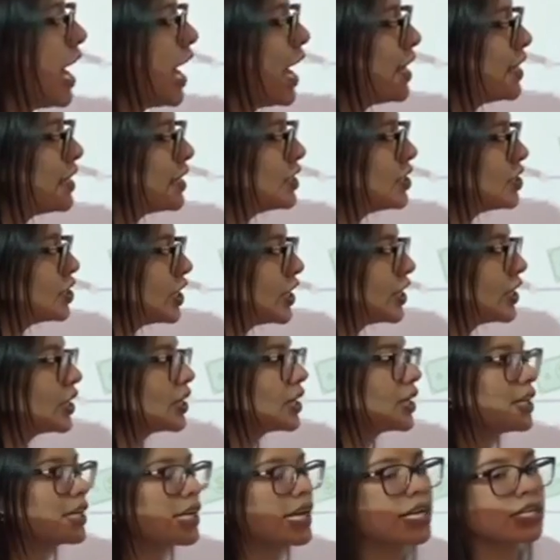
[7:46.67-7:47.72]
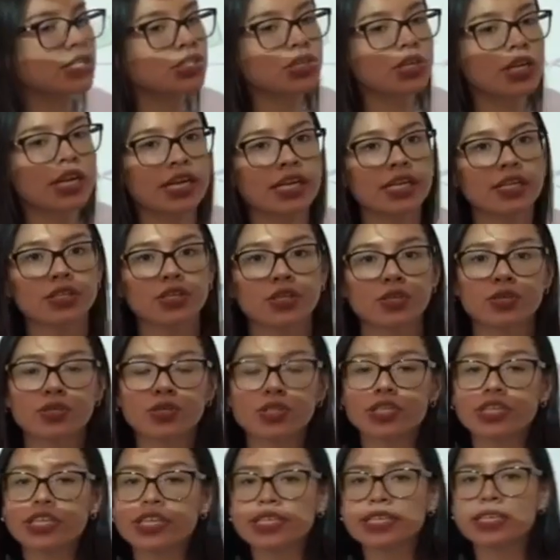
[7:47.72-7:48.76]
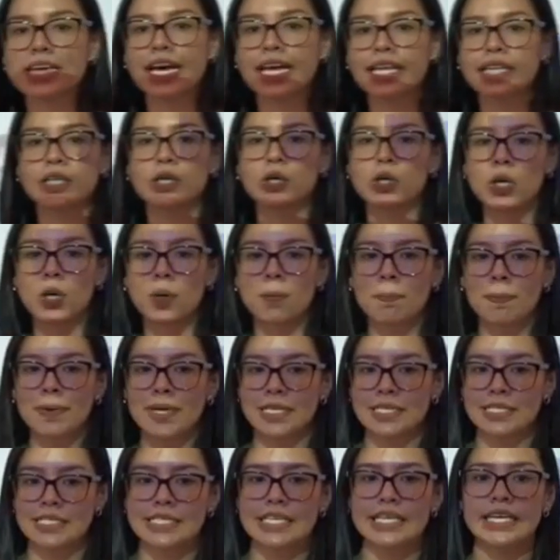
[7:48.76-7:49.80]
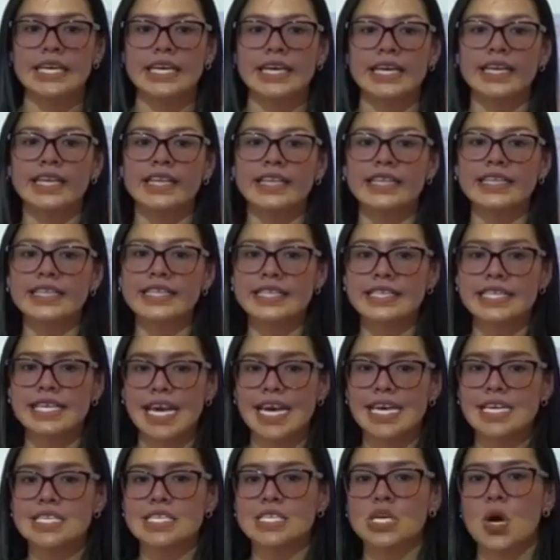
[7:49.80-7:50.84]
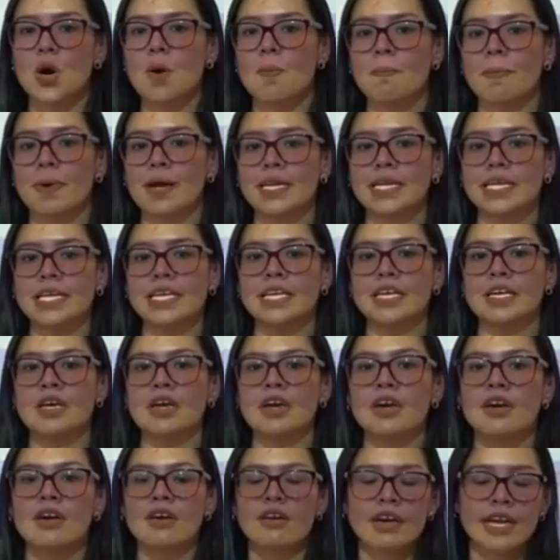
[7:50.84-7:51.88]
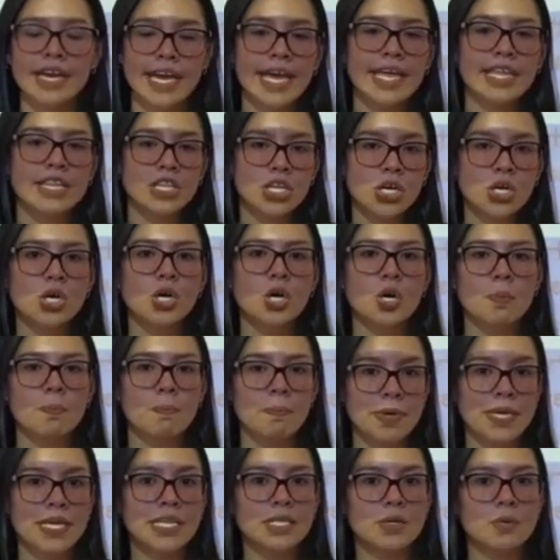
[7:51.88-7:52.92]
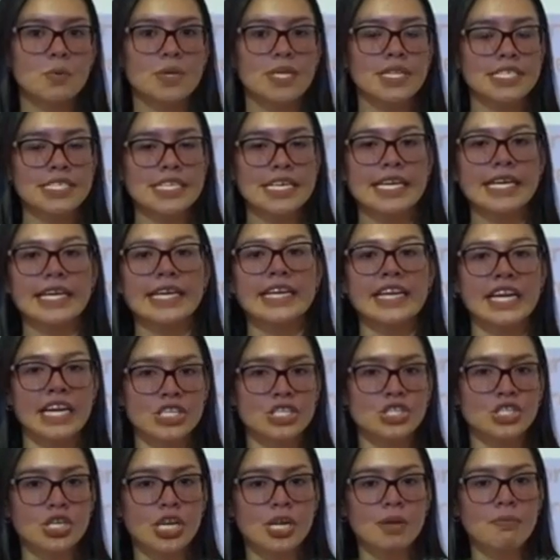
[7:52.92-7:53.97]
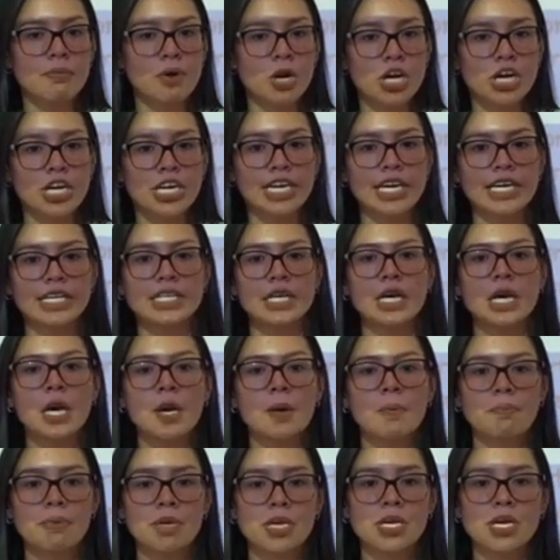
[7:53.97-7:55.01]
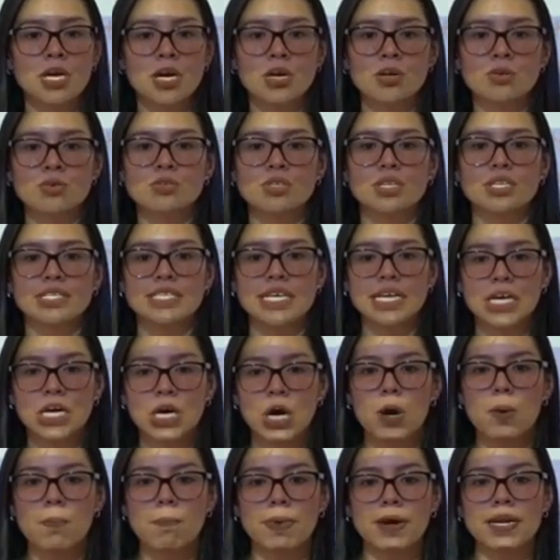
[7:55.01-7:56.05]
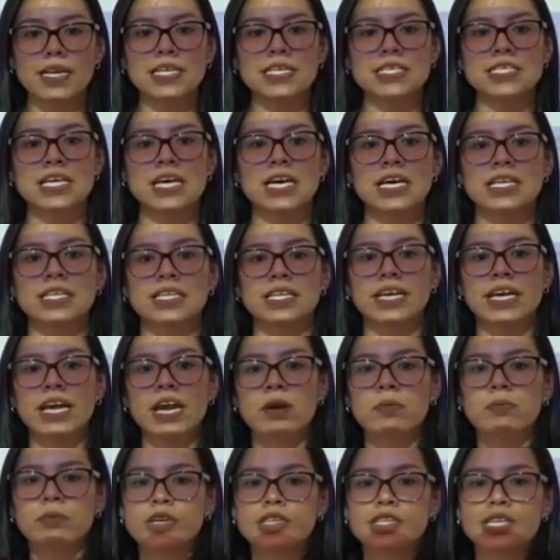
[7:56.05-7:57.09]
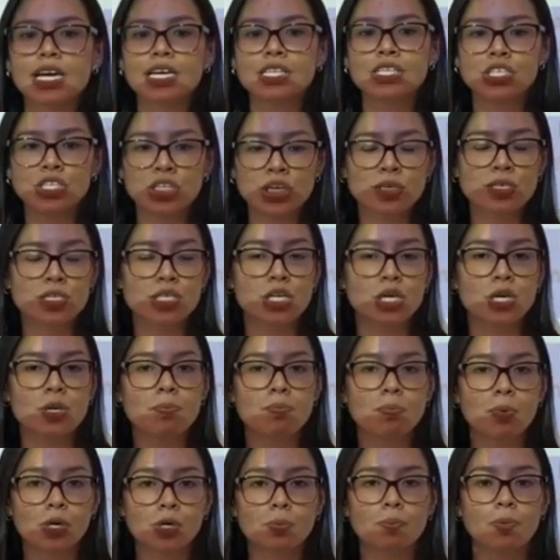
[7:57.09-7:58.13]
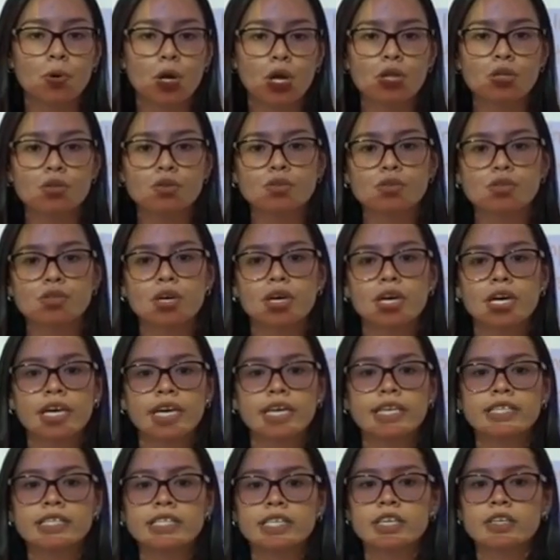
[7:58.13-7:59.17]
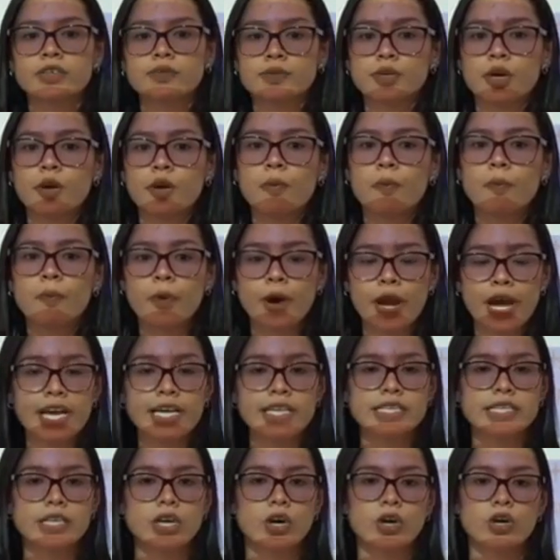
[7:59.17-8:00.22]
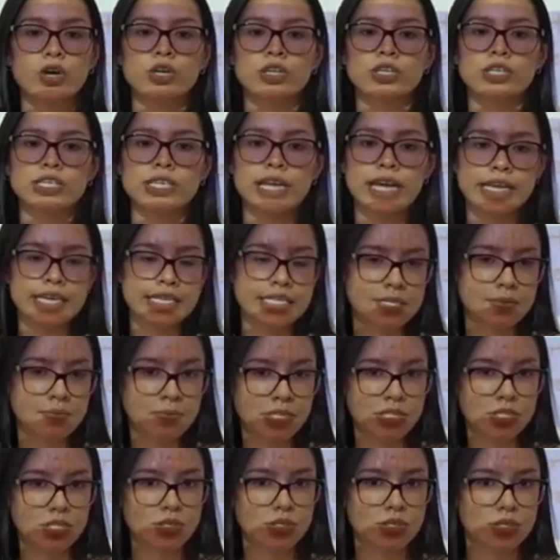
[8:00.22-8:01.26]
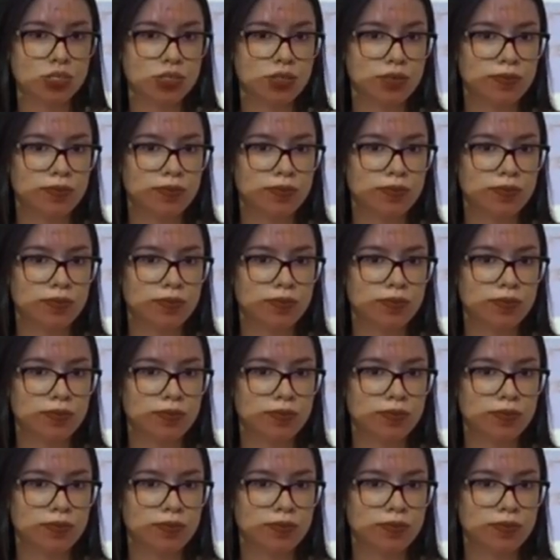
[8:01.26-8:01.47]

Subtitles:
And the third, national industries cannot compete. In this case, companies cannot compete with the national market because the companies they are most adjust to import products in terms of price or sales methods.